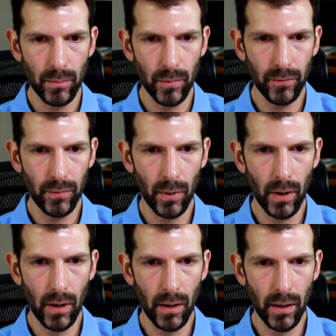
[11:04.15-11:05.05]
before
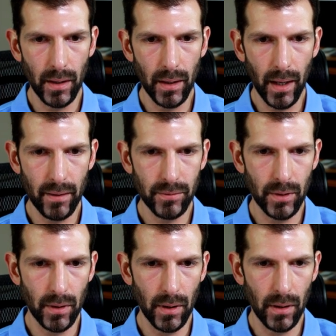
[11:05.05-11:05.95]
all, and
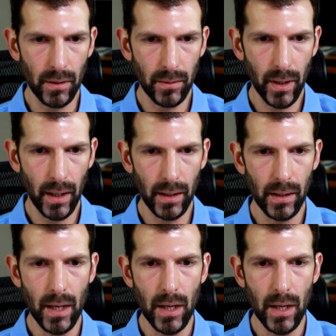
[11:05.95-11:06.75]
after all, okay?